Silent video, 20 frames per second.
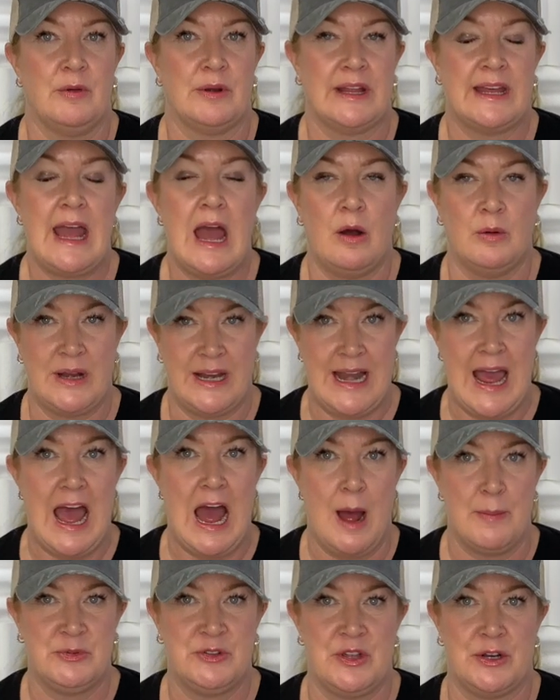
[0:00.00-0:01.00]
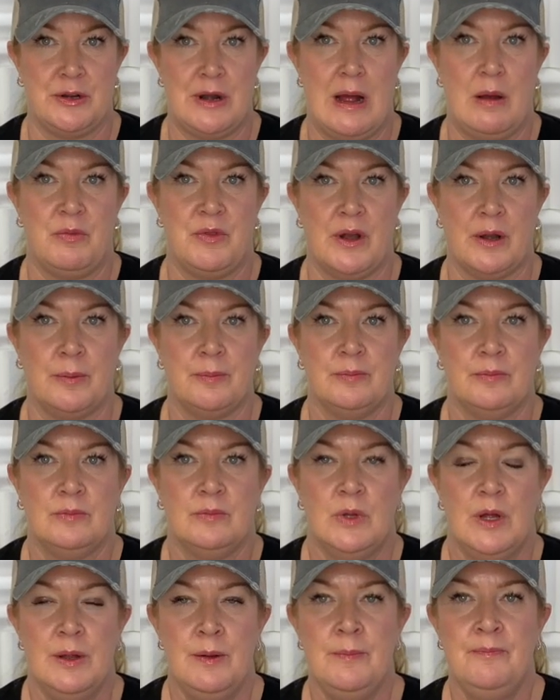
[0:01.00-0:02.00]
counting apps that are out there.
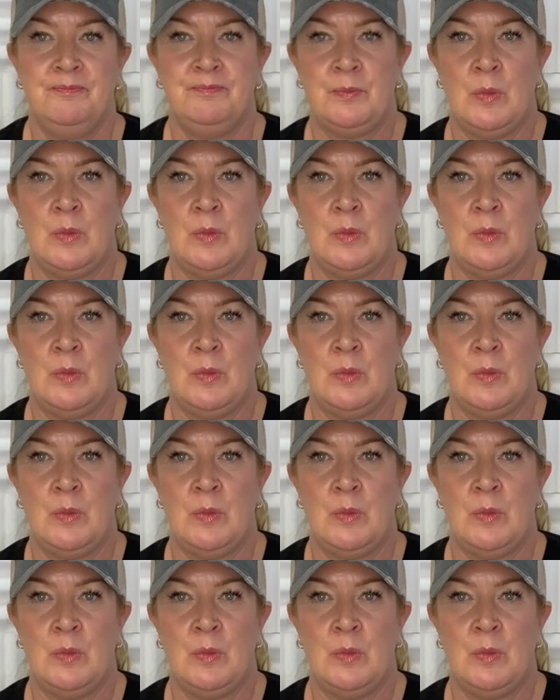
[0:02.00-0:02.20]
Okay?